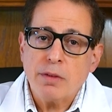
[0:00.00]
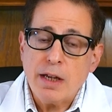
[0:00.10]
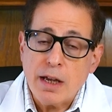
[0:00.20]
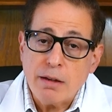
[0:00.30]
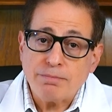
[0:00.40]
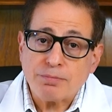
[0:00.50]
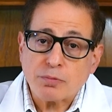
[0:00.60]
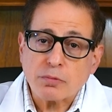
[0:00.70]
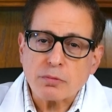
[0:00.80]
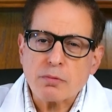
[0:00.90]
Yet,
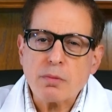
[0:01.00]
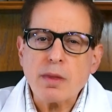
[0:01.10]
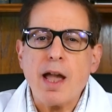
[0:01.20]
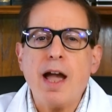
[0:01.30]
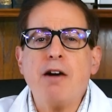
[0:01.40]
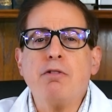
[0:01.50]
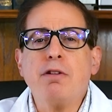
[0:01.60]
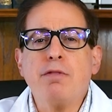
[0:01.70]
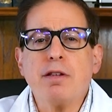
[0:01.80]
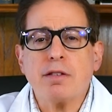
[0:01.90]
out
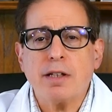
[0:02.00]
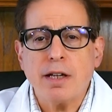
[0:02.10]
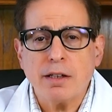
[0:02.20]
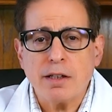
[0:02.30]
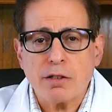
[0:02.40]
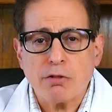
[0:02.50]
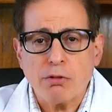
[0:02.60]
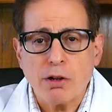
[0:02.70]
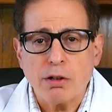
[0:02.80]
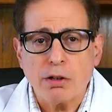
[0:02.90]
of this daily
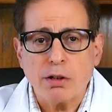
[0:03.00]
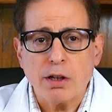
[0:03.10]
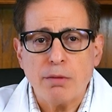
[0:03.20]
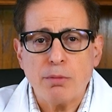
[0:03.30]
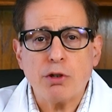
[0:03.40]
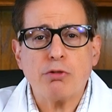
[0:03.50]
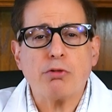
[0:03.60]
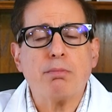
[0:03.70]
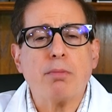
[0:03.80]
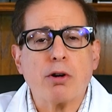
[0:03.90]
struggle emerge
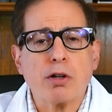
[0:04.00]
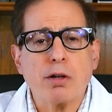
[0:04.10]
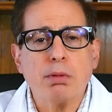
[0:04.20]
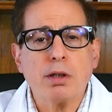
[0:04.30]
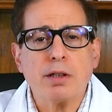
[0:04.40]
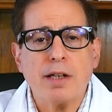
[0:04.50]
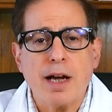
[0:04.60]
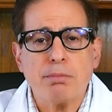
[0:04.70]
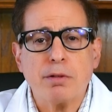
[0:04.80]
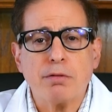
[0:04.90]
remarkable
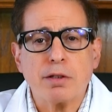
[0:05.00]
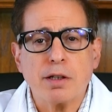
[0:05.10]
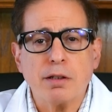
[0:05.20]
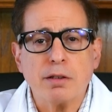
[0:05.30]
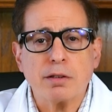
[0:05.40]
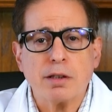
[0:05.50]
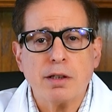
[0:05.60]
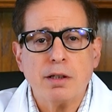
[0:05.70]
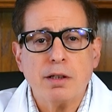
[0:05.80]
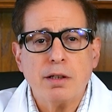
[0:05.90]
adaptive skills.
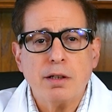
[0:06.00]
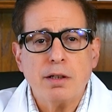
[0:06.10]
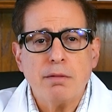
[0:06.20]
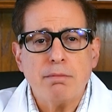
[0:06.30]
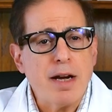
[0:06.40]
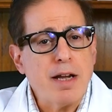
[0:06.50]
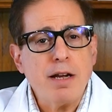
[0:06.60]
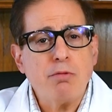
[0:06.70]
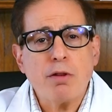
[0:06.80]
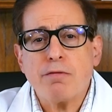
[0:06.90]

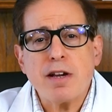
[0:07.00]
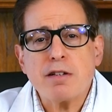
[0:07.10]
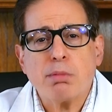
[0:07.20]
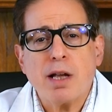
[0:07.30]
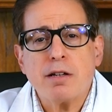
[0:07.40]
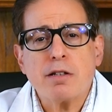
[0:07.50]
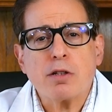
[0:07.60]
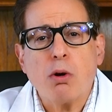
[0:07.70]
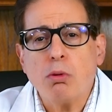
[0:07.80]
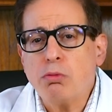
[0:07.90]
Many with face blindness
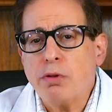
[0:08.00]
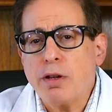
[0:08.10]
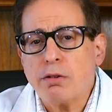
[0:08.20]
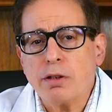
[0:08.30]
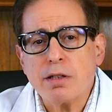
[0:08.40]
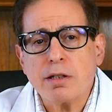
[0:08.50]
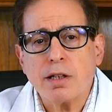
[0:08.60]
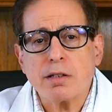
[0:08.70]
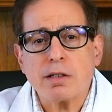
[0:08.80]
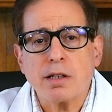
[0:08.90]
hone their
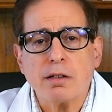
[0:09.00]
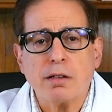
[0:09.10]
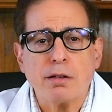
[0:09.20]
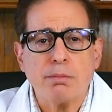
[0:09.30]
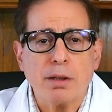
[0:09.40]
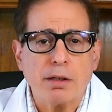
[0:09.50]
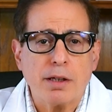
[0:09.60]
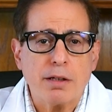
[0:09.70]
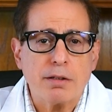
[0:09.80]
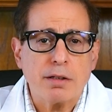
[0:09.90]
listening skill
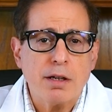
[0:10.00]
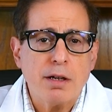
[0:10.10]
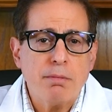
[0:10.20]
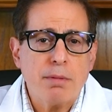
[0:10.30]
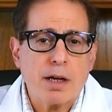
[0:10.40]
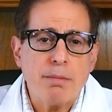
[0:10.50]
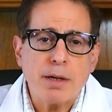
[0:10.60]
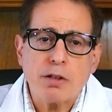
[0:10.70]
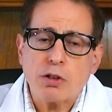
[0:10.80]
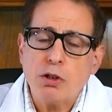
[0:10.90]
abilities,
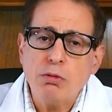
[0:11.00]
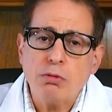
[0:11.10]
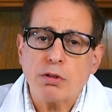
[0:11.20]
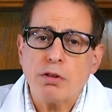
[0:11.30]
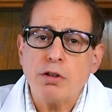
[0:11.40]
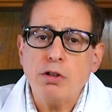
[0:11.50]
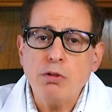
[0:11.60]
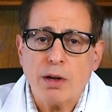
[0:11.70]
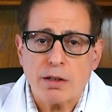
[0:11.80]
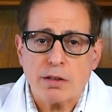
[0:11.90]
becoming attuned to the
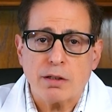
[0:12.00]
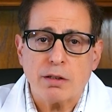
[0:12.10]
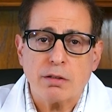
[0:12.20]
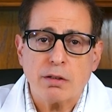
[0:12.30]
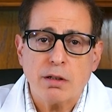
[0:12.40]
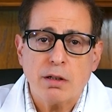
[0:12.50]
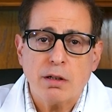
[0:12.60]
nuances